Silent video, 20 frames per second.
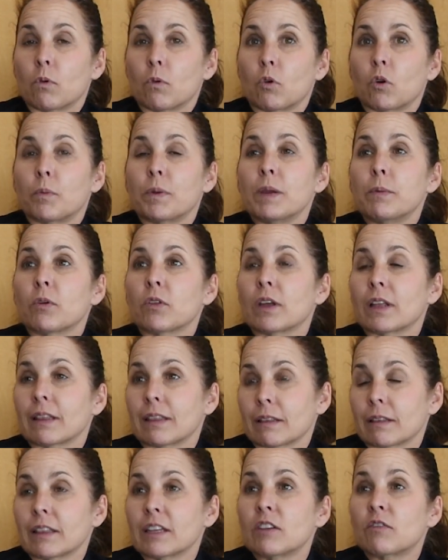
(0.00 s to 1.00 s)
or people
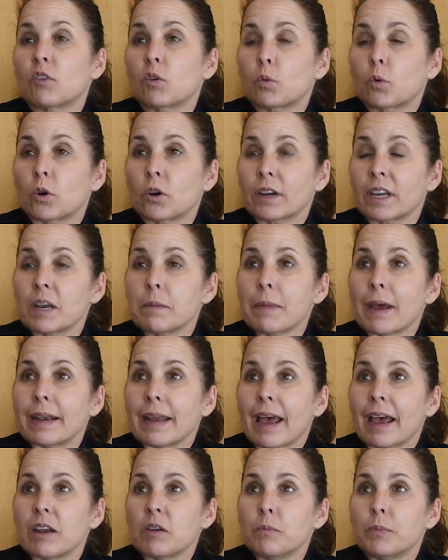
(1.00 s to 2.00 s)
that live or work in
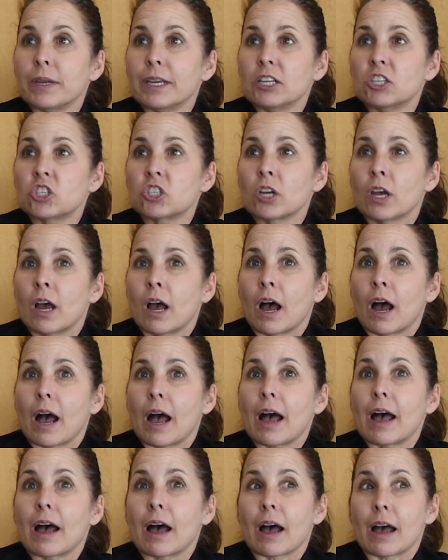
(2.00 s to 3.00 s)
Manhattan Beach
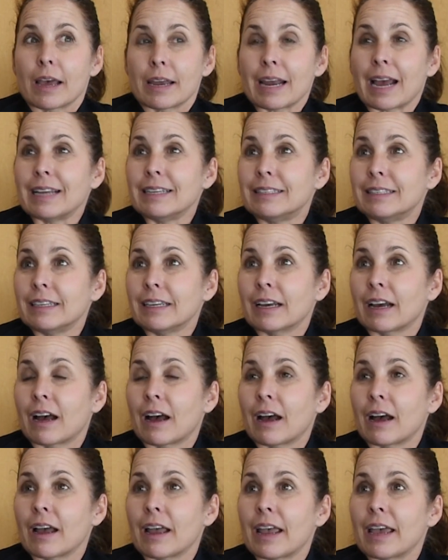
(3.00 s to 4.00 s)
an
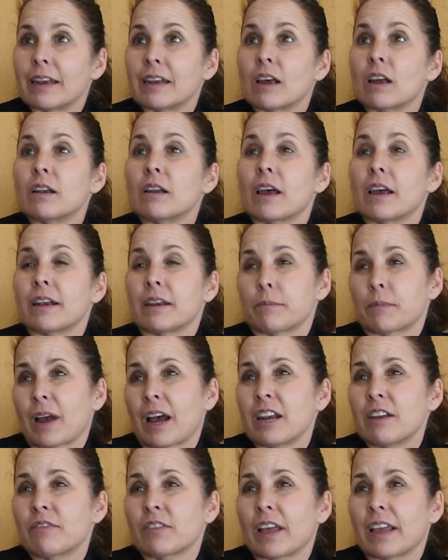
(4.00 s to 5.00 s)
idea and
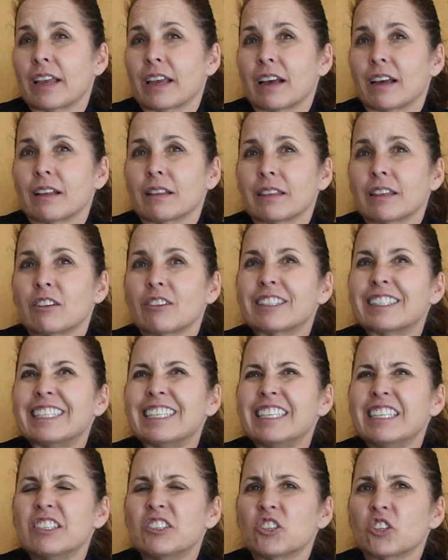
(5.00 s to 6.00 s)
kind of like a little
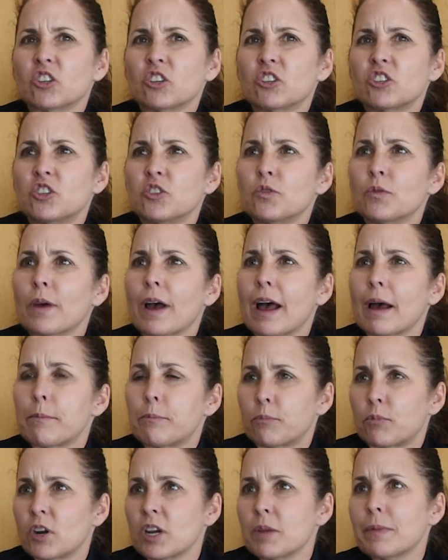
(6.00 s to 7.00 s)
teaser to
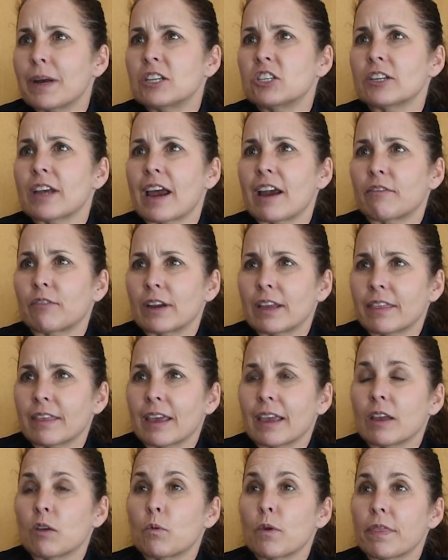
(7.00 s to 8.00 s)
pretty much
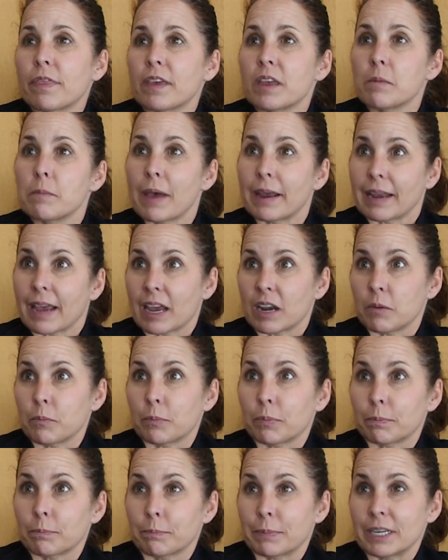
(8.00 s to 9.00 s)
everything within Manhattan
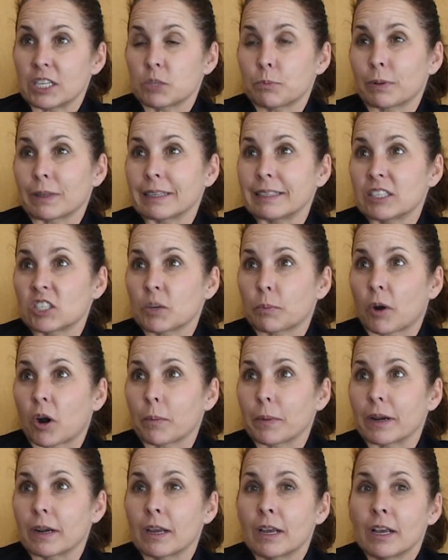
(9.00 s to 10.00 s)
Beach Police Department.